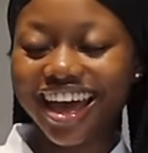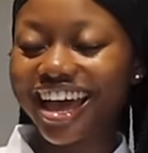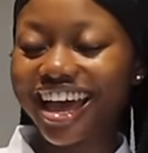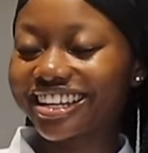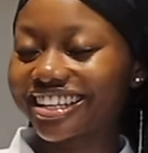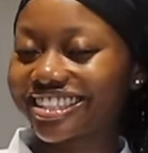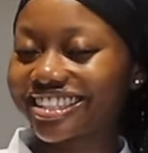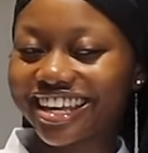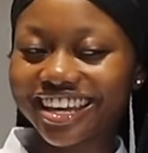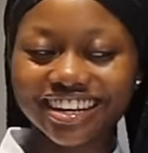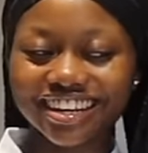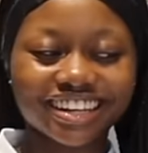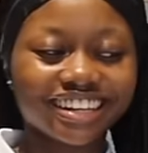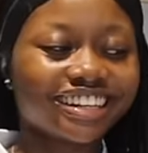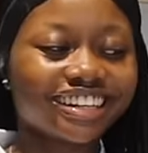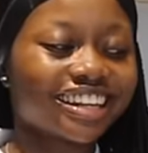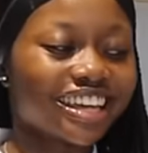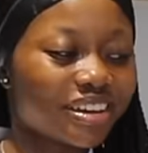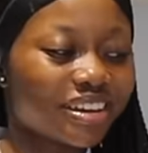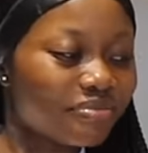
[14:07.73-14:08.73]
I
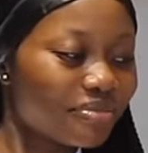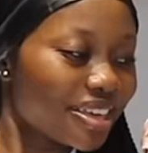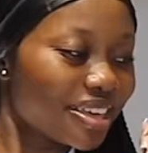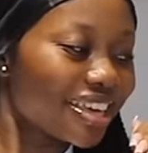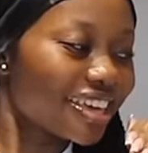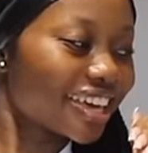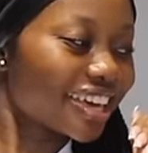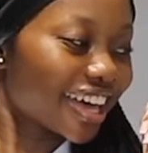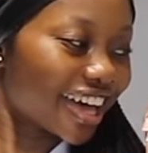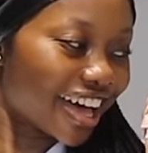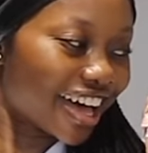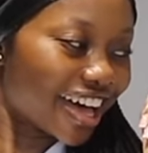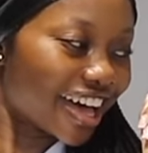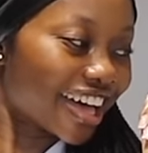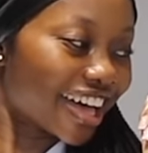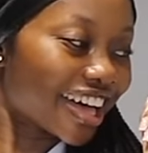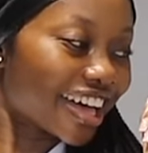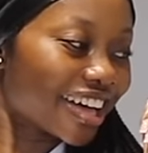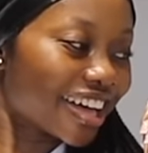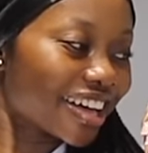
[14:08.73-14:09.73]
decided, let me
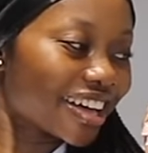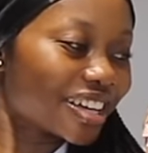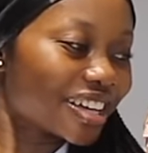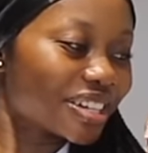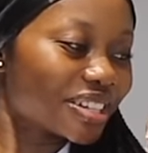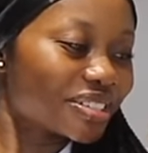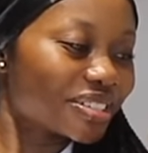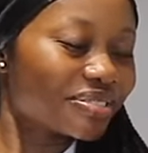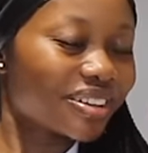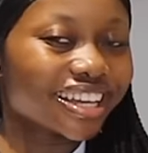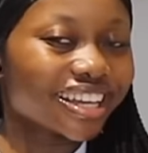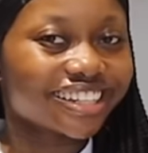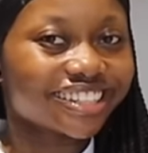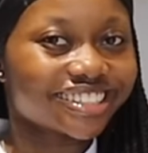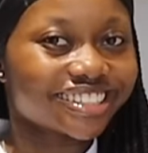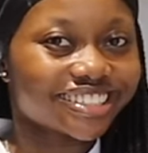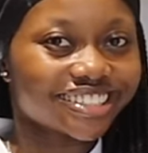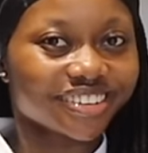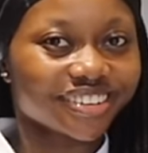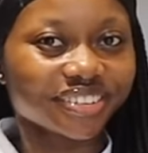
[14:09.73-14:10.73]
come and
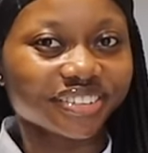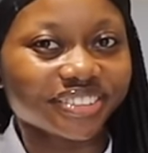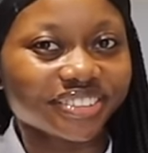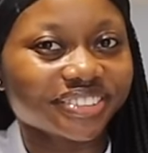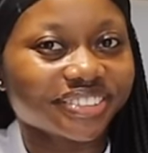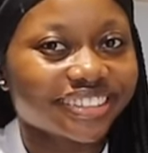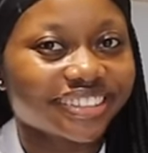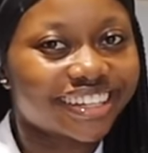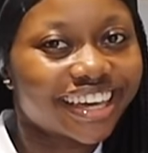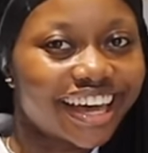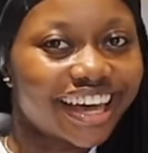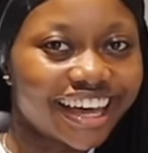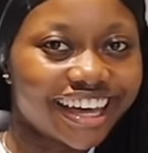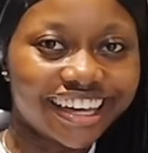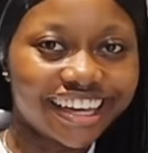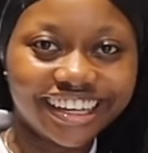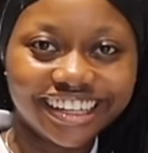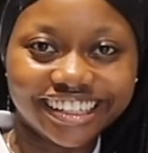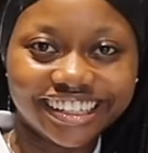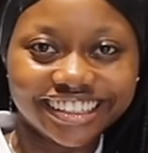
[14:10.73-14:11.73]
show you
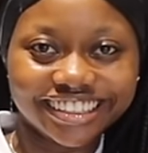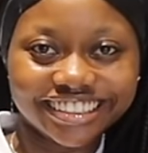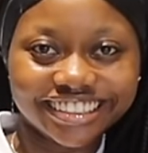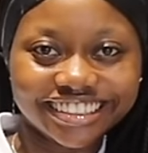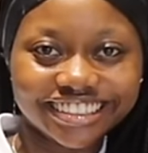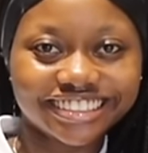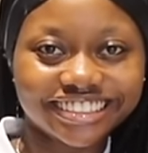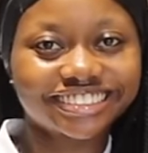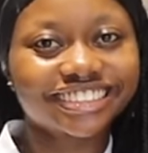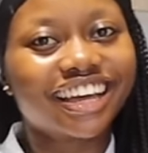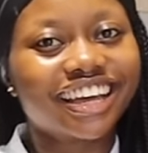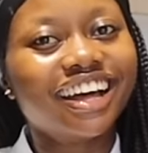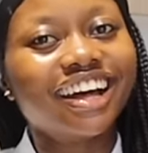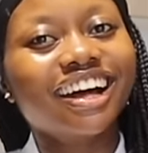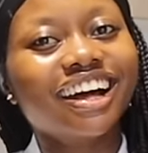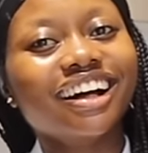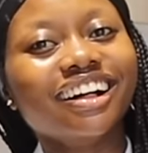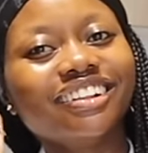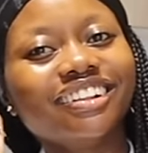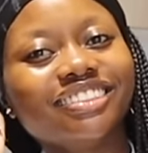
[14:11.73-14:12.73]
guys
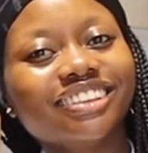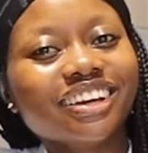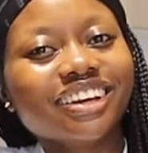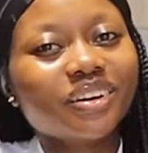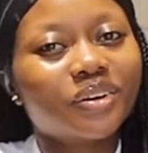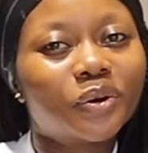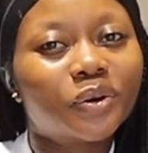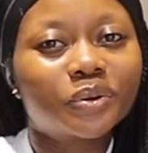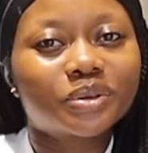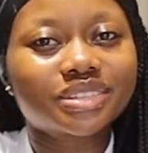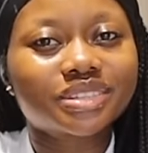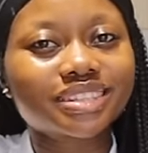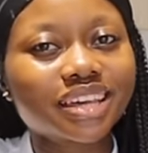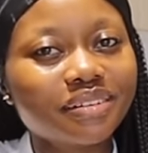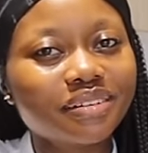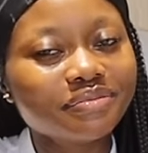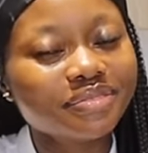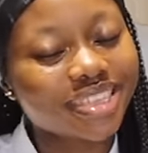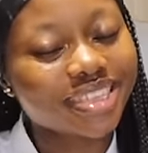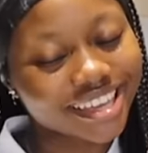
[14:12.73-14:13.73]
a little
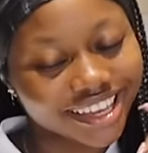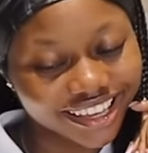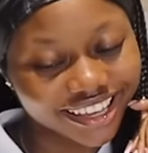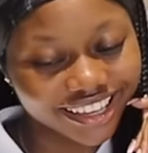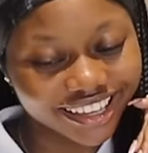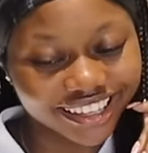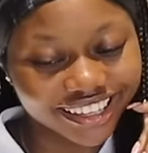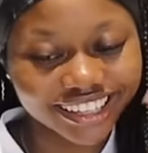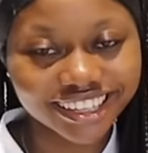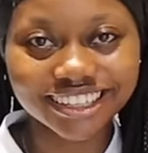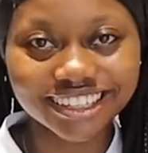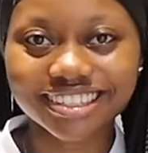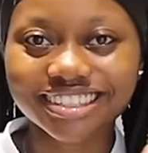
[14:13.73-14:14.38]
something.